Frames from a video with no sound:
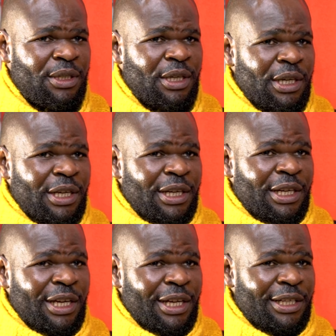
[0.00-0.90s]
Yeah.
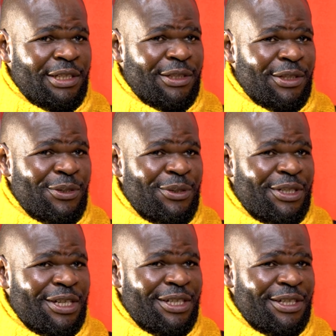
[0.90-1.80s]
And you
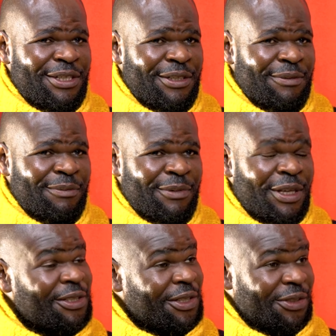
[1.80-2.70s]
started
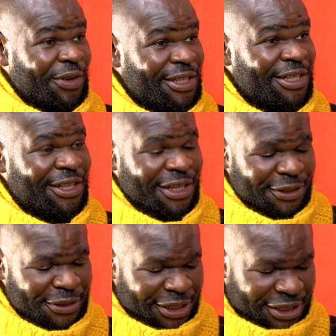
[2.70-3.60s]
it's interesting
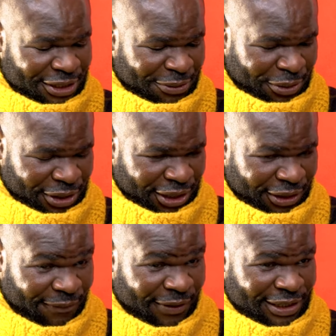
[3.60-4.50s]
that you started with the,
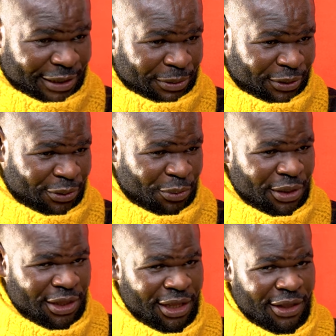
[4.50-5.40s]
the first episode
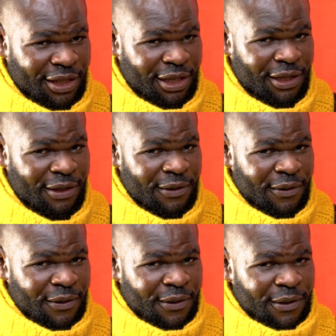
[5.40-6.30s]
with the
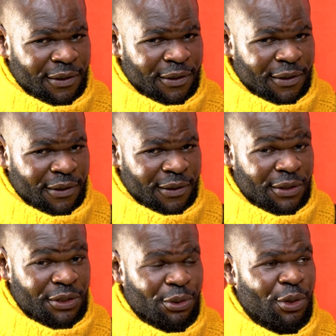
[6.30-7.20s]

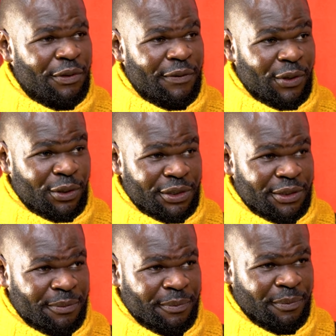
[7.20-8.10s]
issue of
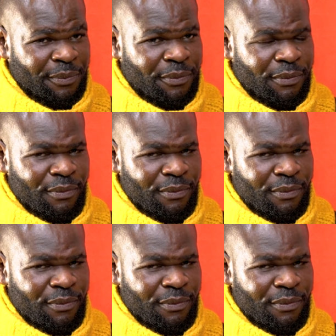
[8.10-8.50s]
divorce. Yeah.